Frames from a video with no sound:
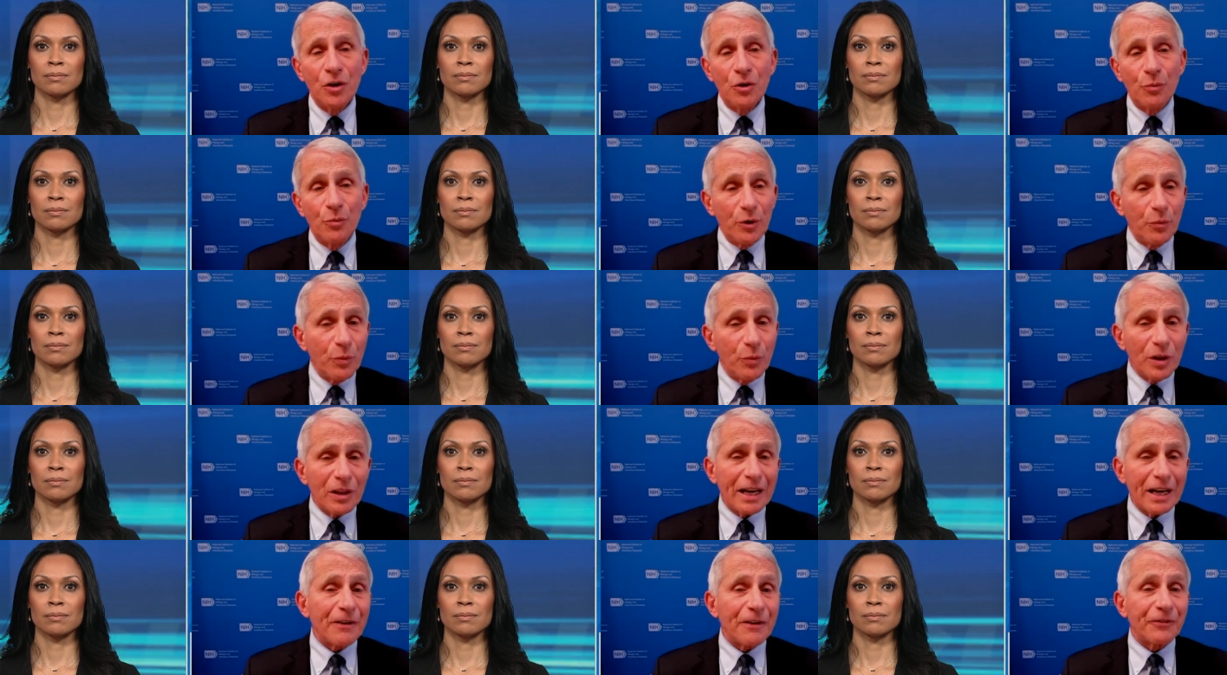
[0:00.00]
Speaker 1: We
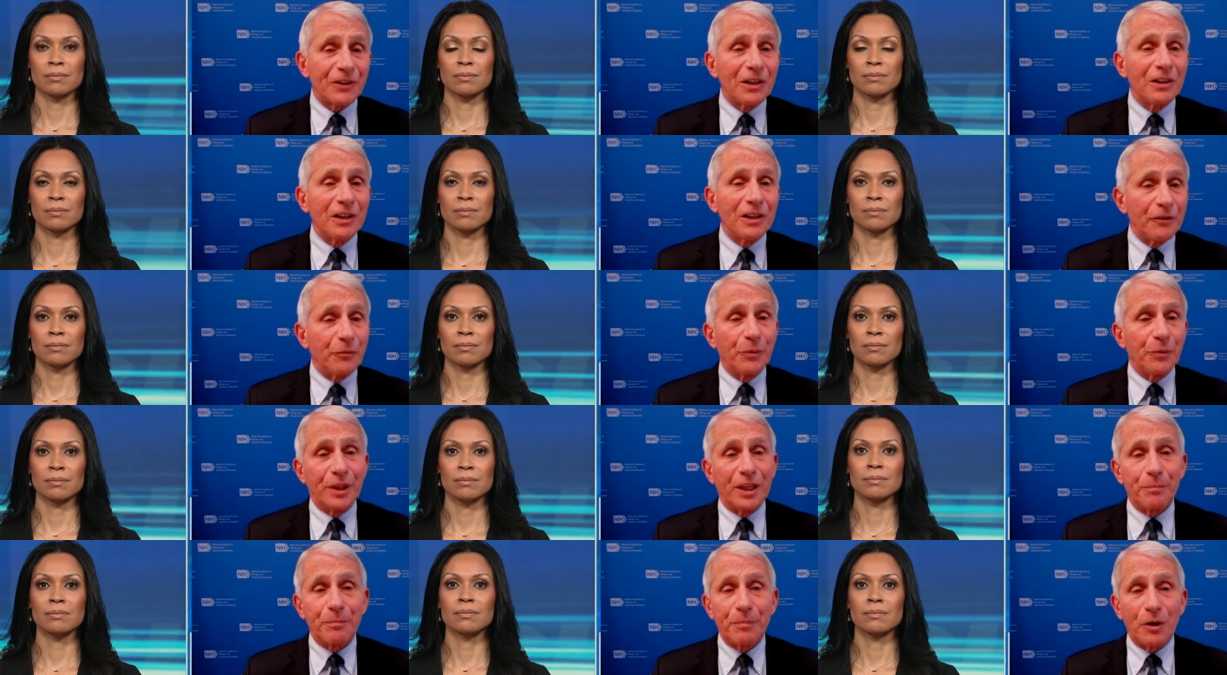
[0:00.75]
will have to live
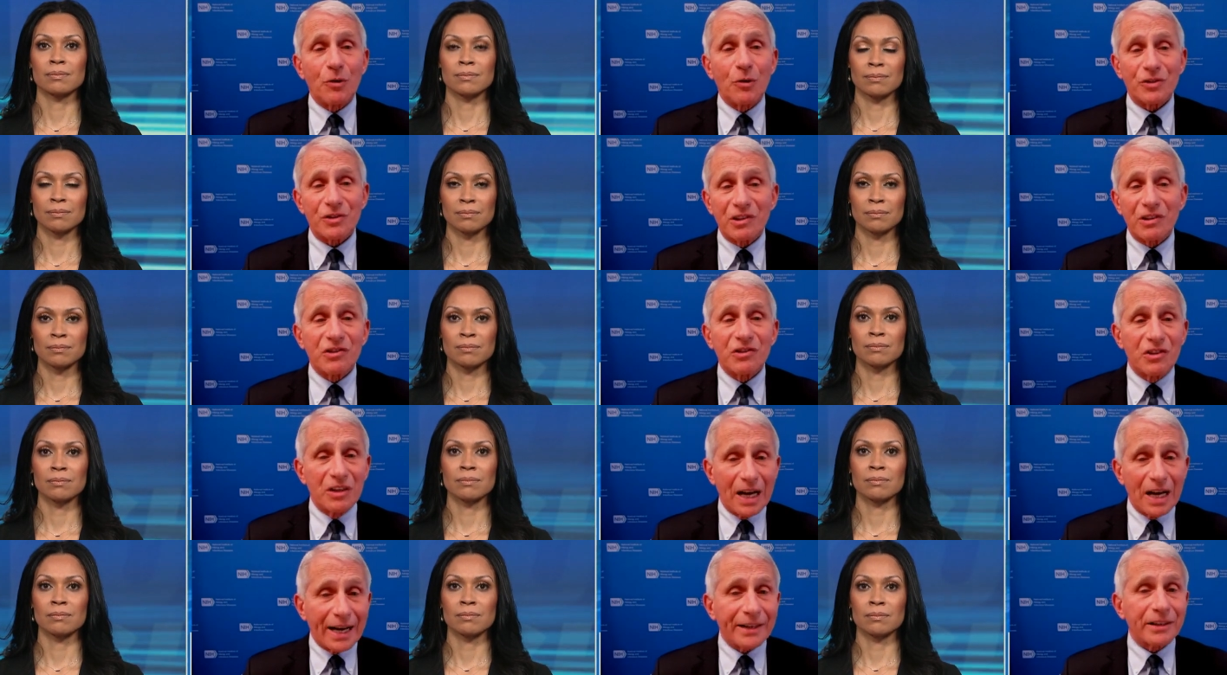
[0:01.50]
with it because it's
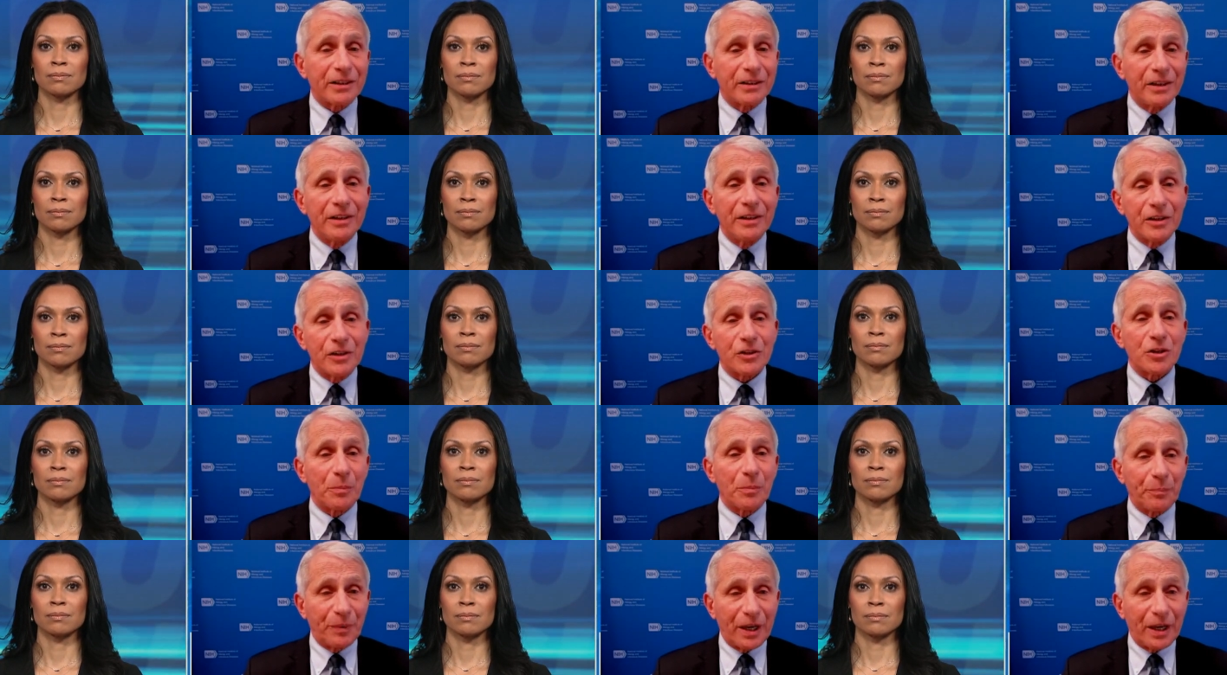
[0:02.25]
not going to
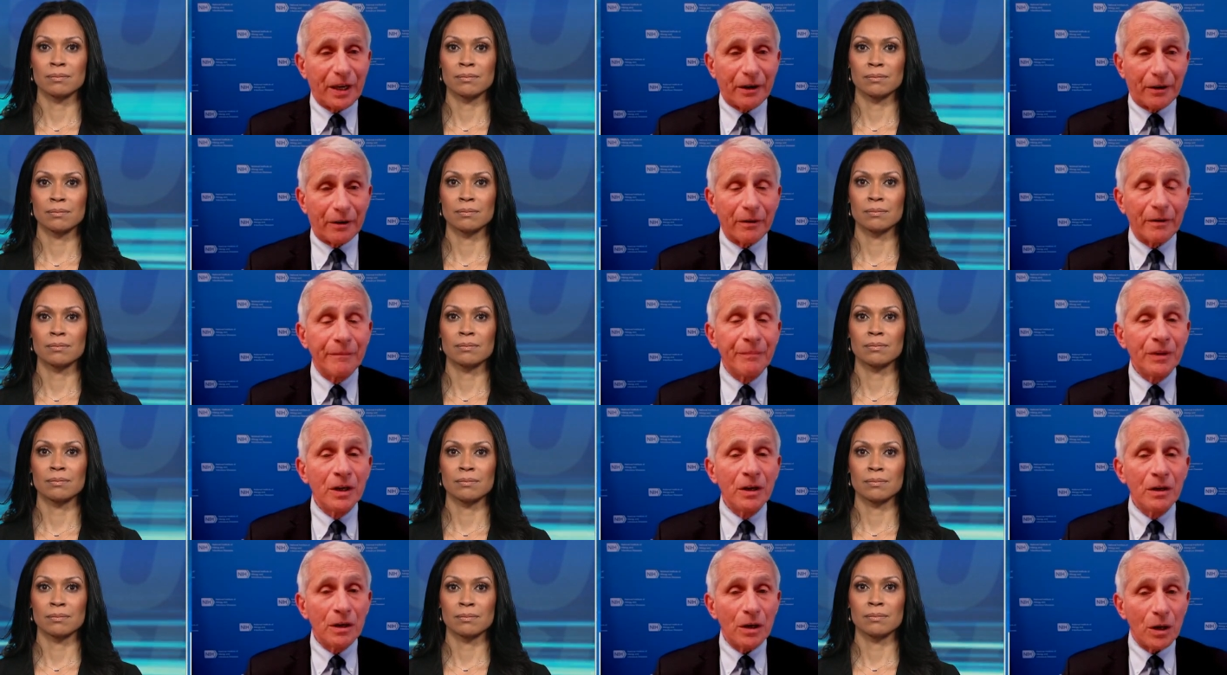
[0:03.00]
disappear.
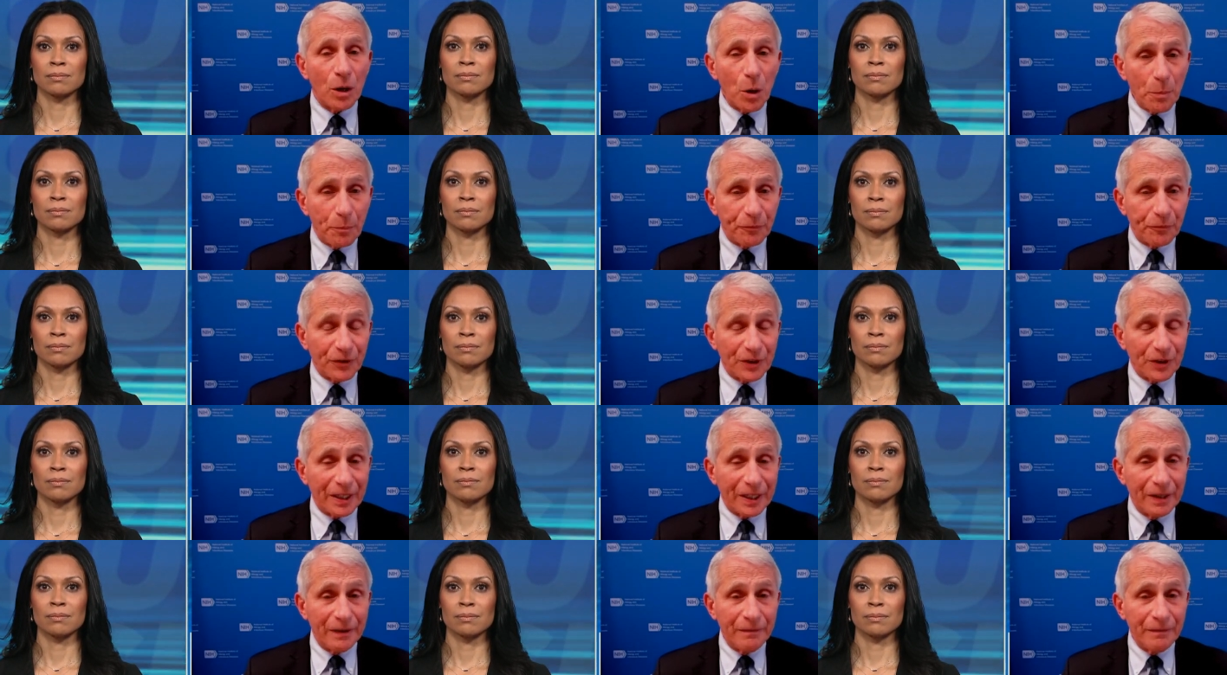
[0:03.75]

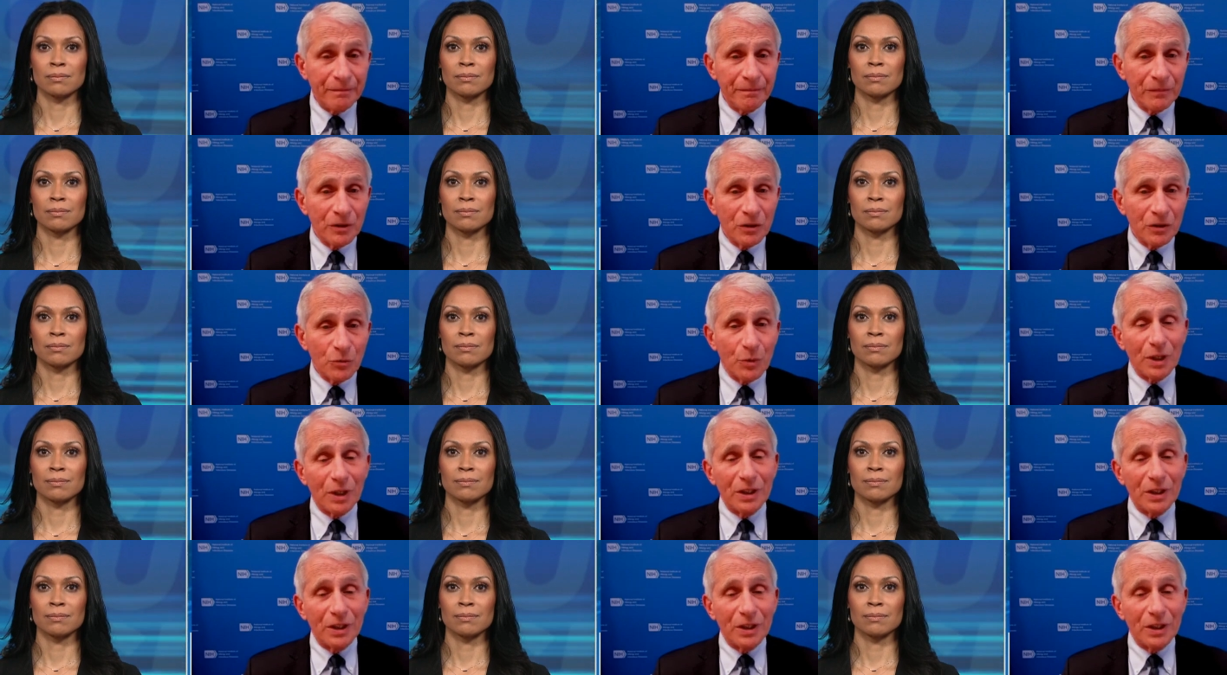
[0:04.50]
Hopefully, we'll